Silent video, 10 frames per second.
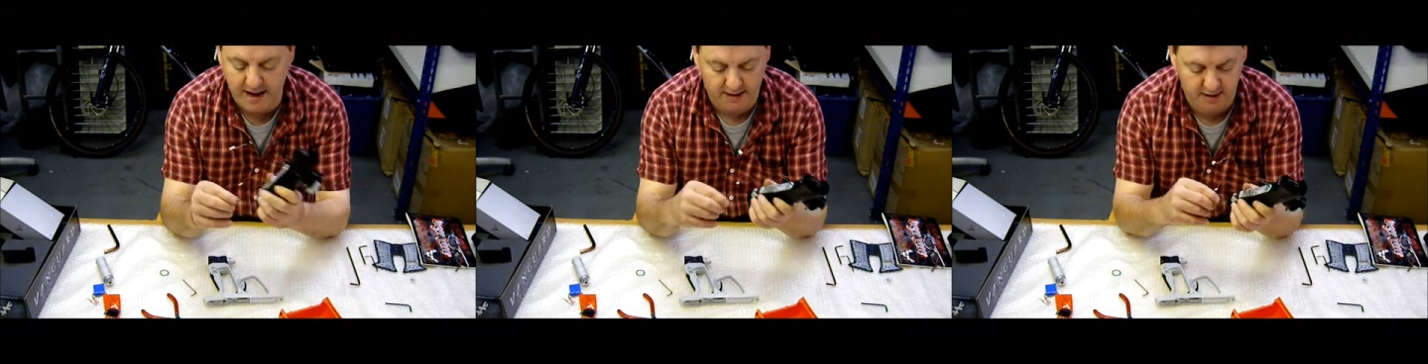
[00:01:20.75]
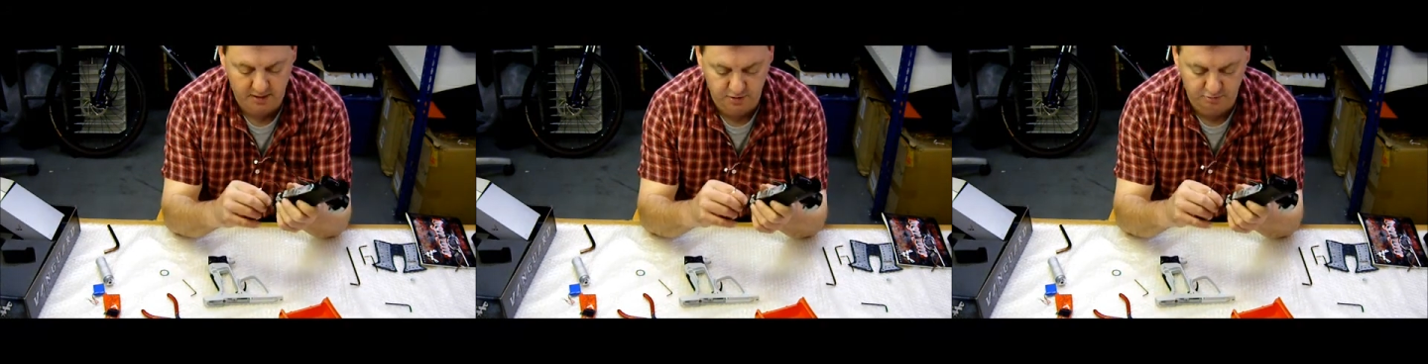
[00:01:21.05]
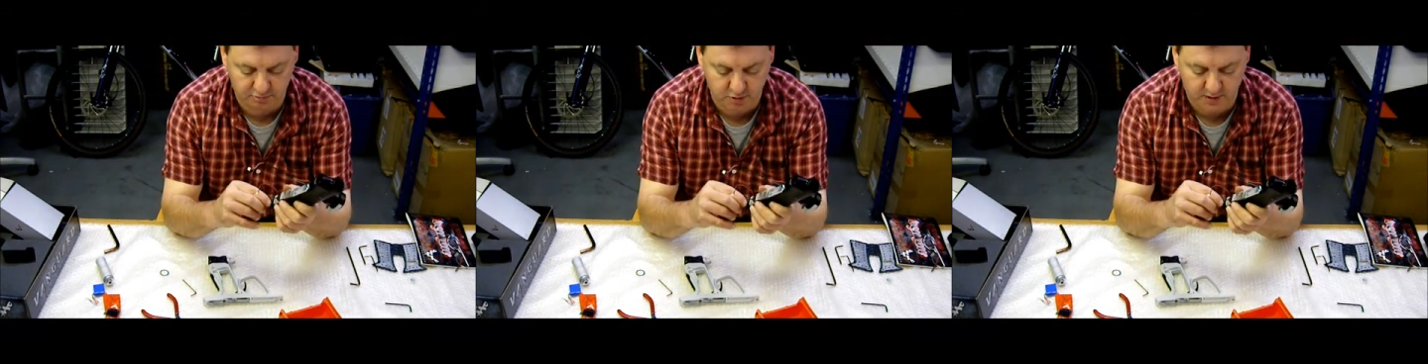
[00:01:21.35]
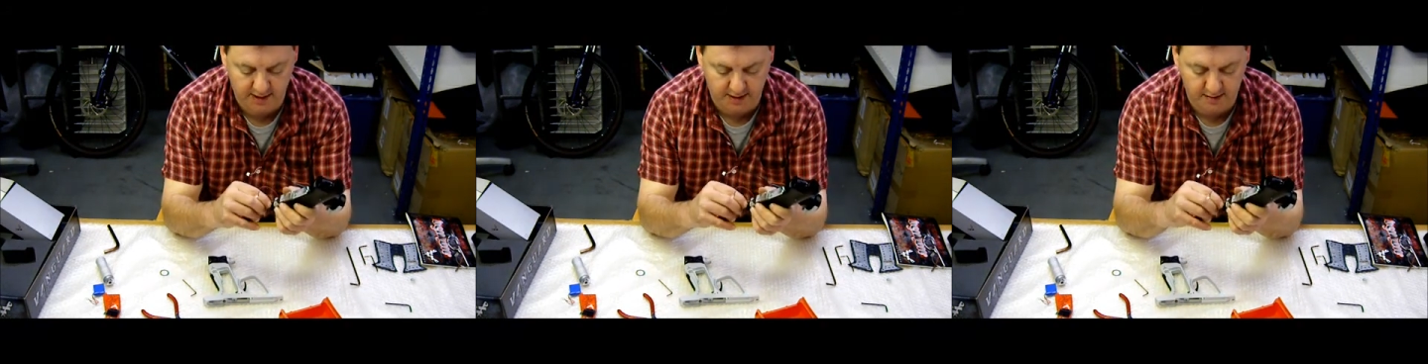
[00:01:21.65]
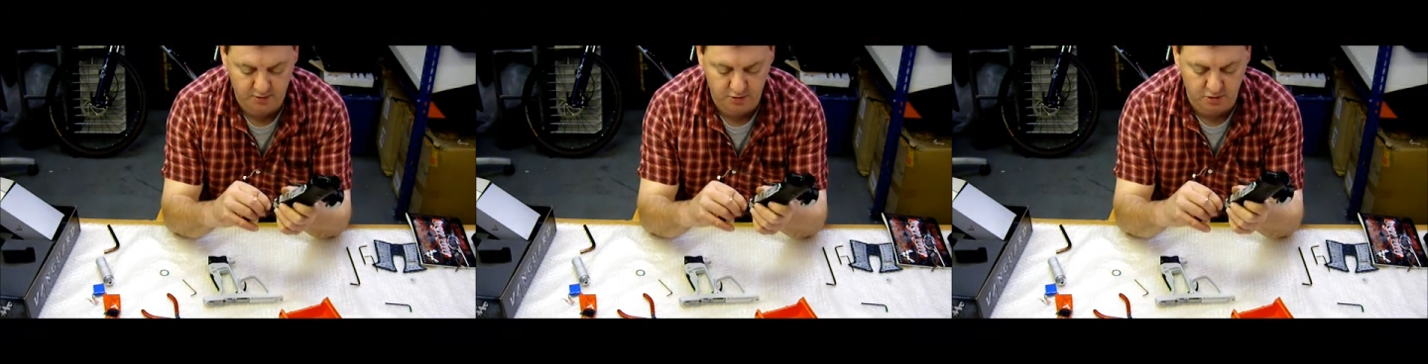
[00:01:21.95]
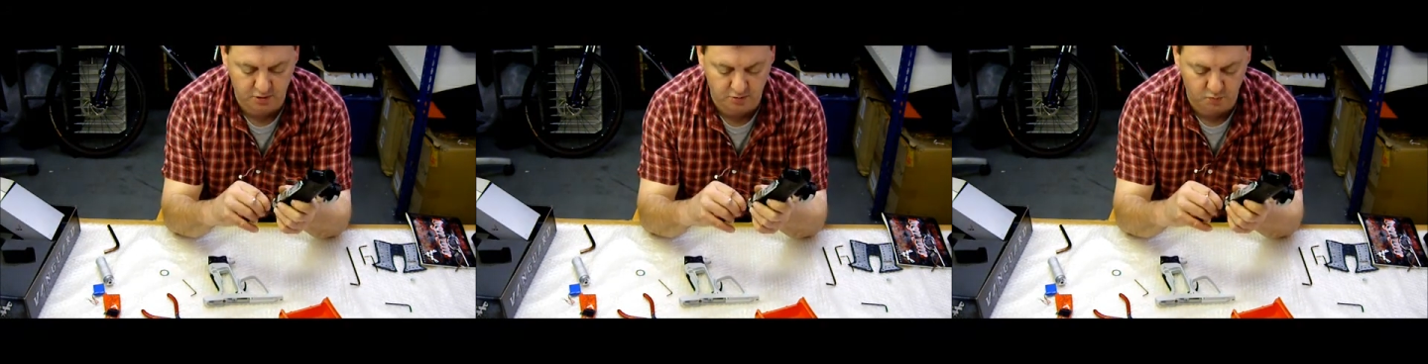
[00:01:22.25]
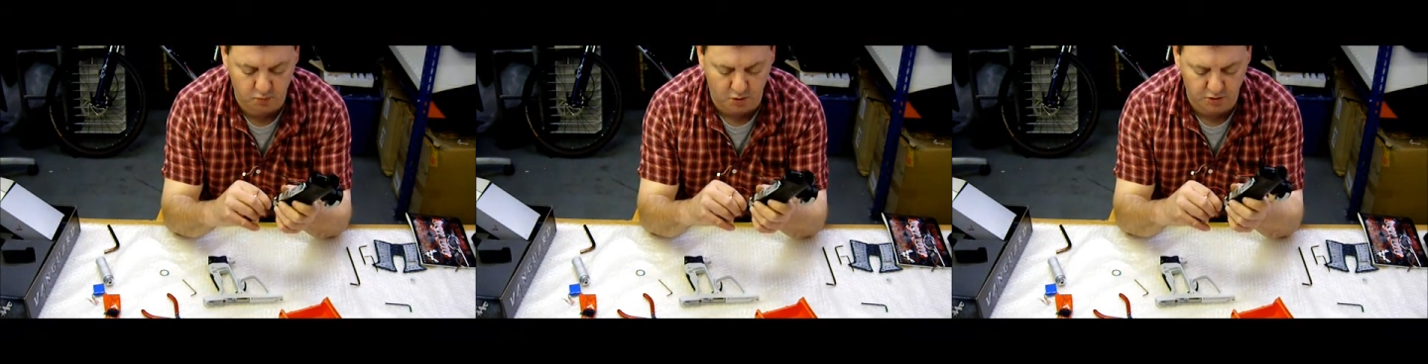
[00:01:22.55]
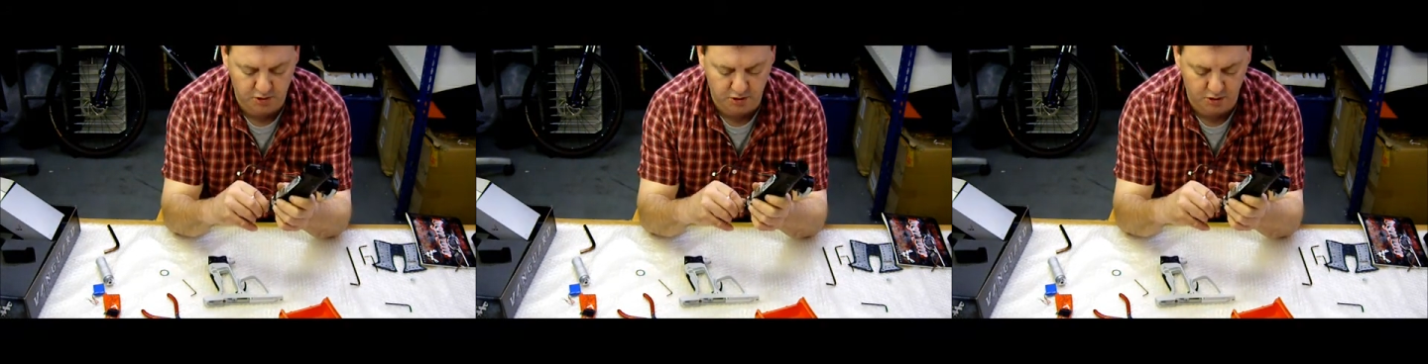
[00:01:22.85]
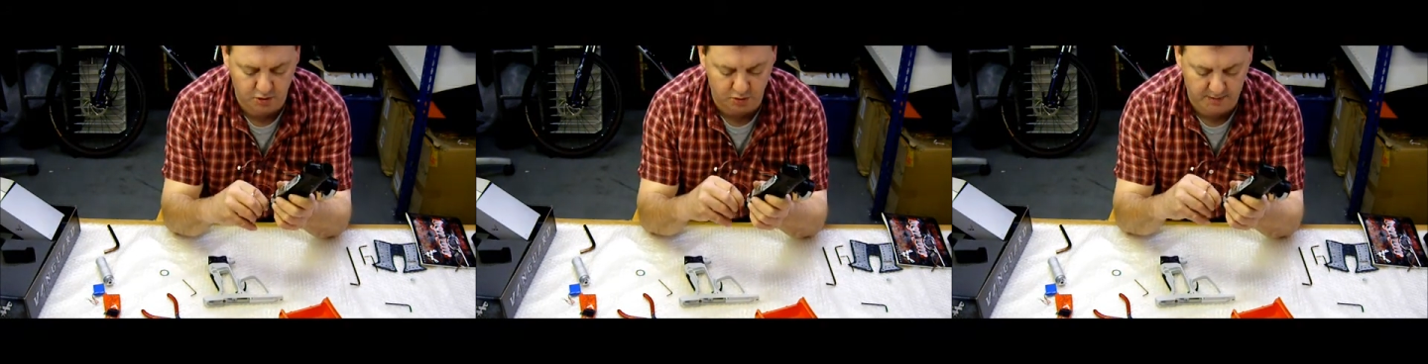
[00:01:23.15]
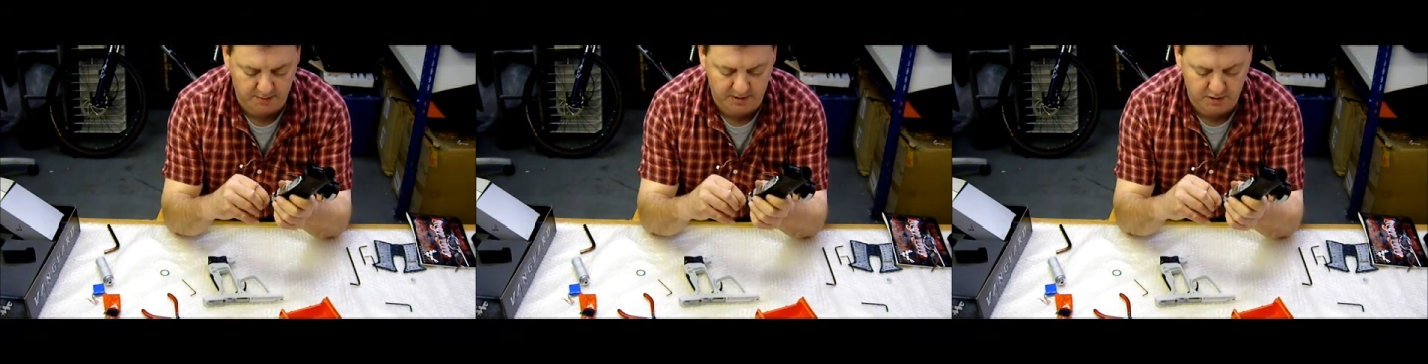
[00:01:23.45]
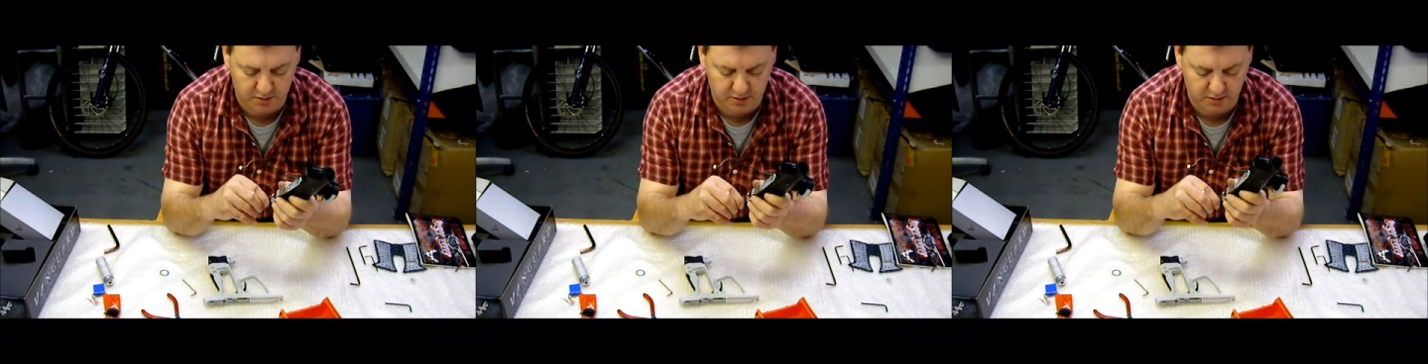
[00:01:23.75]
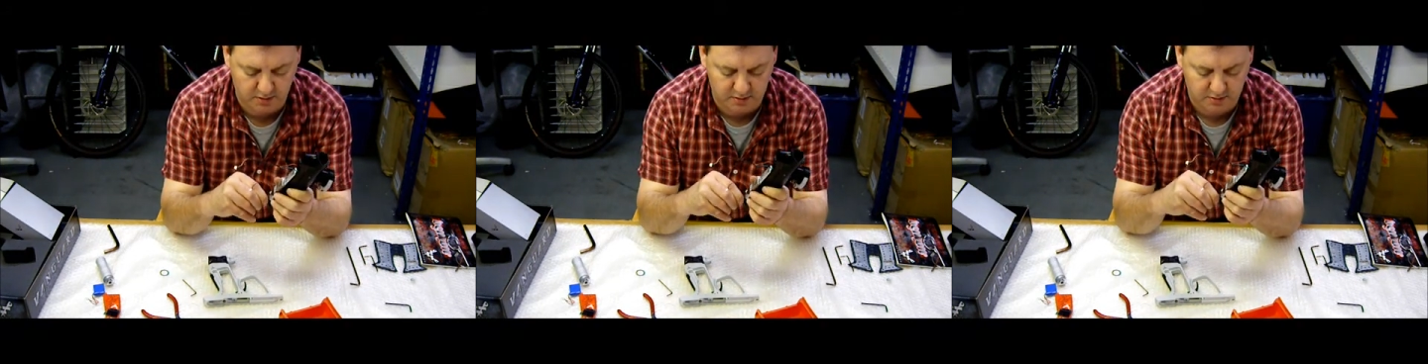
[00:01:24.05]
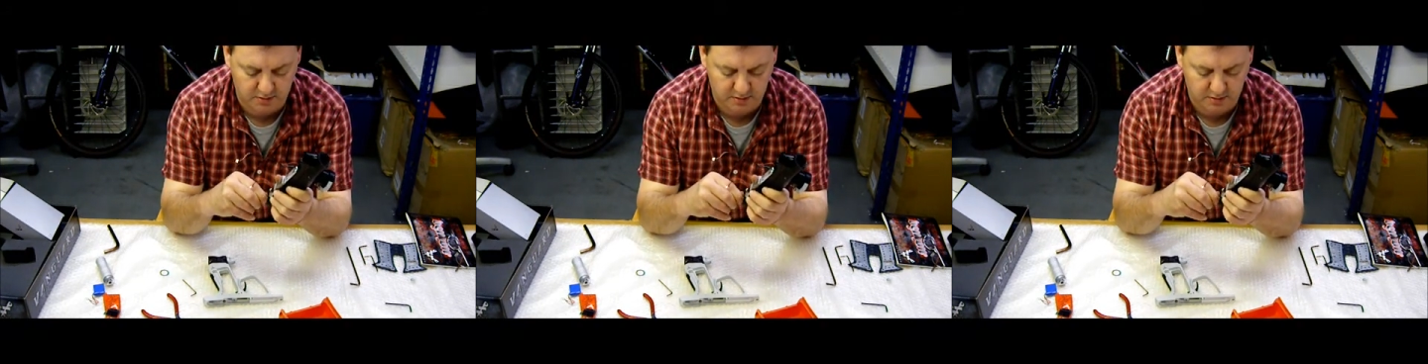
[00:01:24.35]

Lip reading: back screw in, just one turn or maybe two turns.